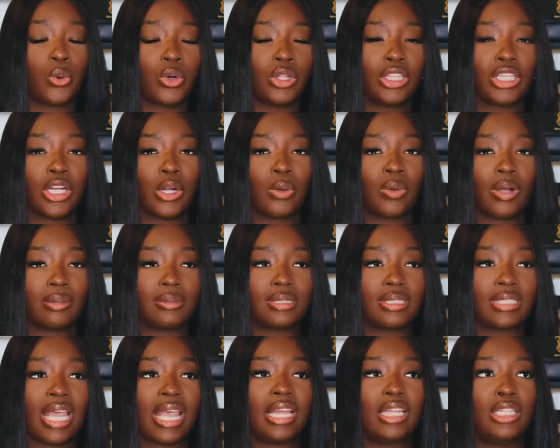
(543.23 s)
on their
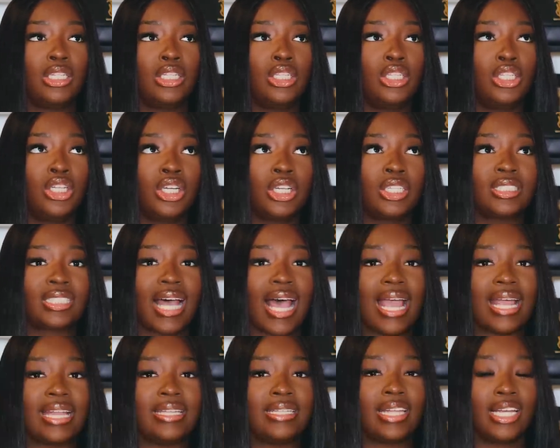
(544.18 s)
website looks
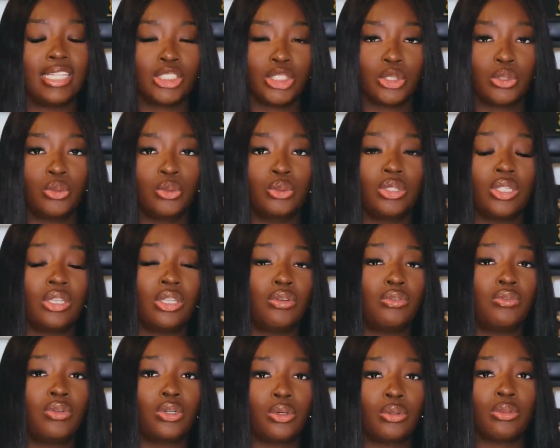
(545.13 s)
identical to
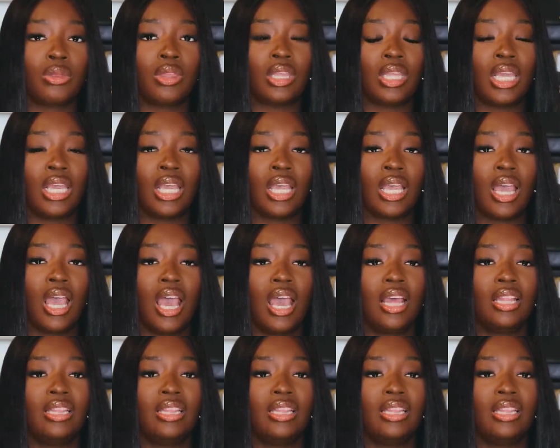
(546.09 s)
the real thing.